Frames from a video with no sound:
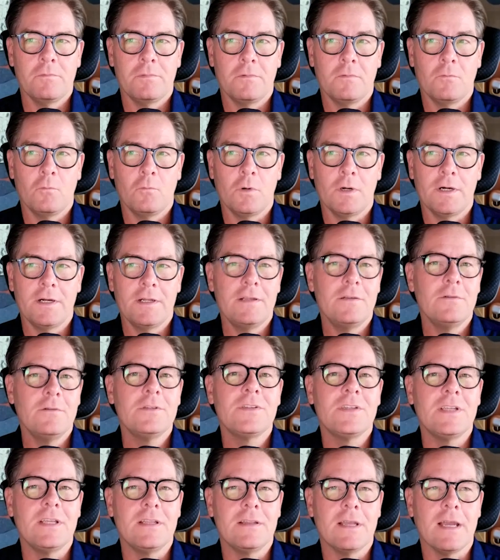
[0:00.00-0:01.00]
Where do you
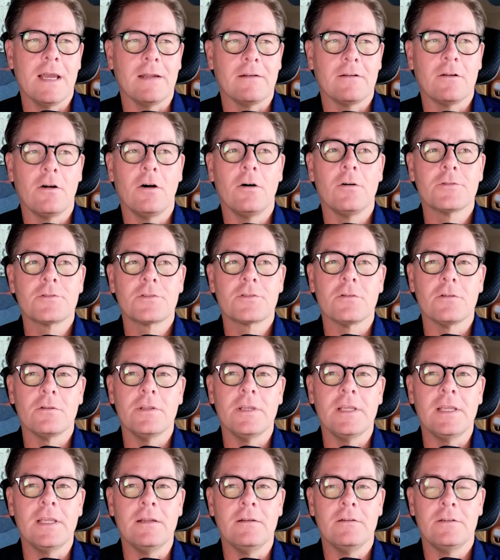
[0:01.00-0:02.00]
see that
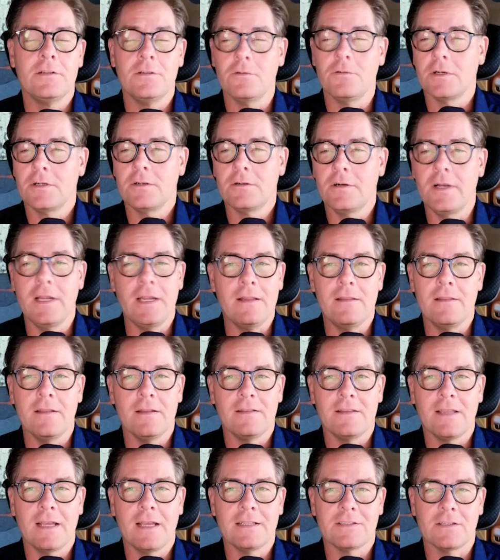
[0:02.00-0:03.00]
culturally? Do you agree
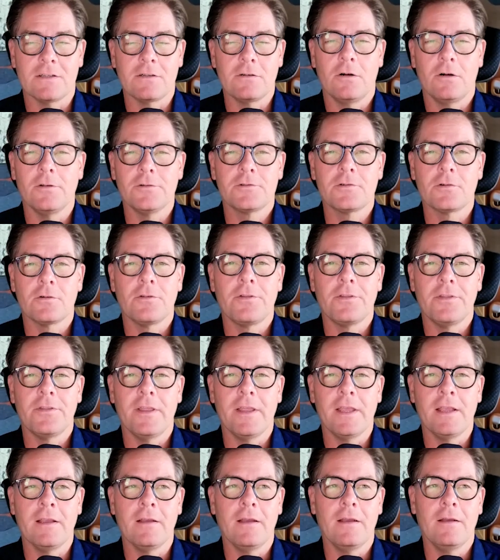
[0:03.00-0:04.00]
that that's a cultural
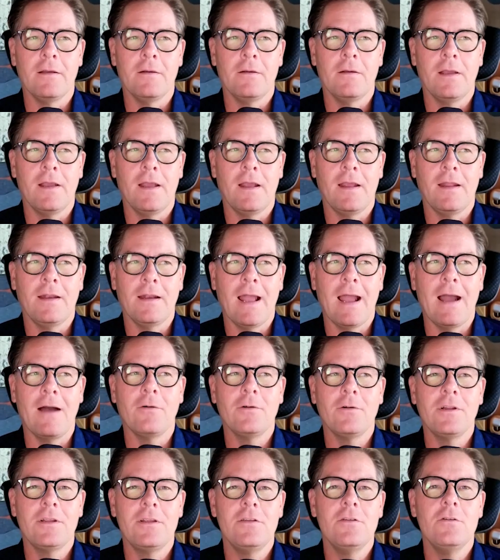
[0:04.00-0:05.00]
thing? And
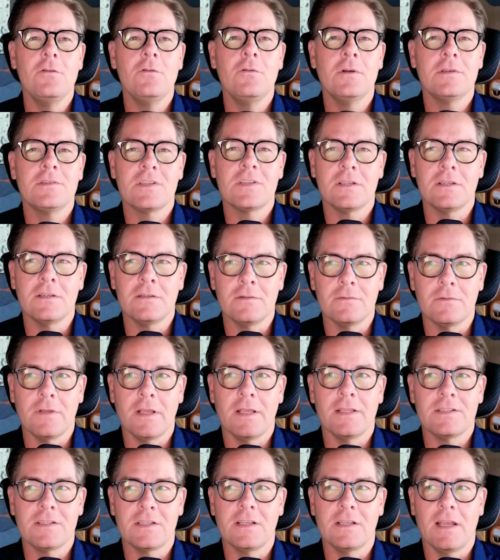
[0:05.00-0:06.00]
how do you as
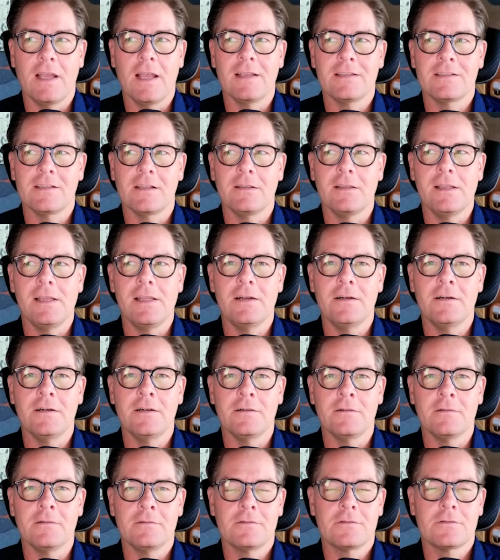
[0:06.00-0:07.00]
a
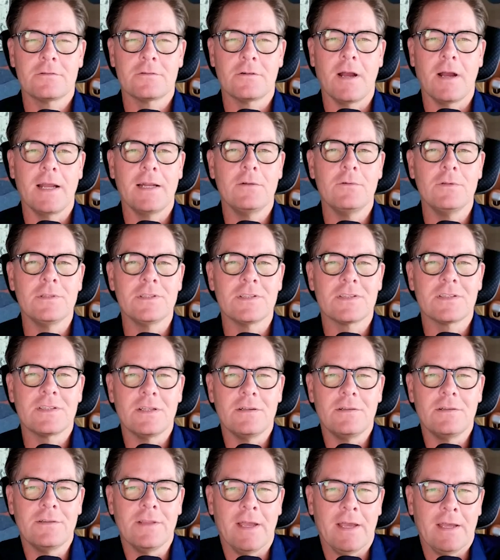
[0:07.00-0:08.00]
leader try to
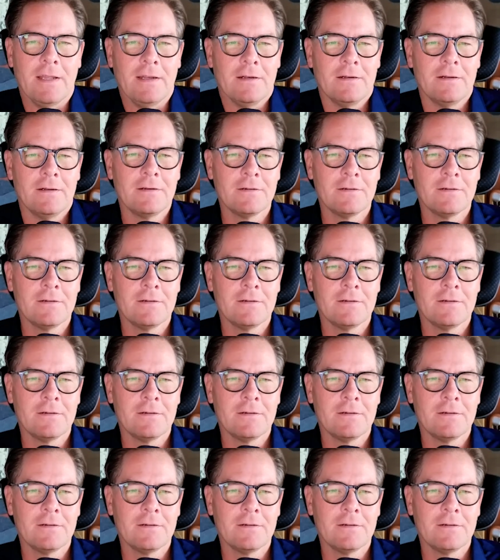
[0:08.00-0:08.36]
instill that?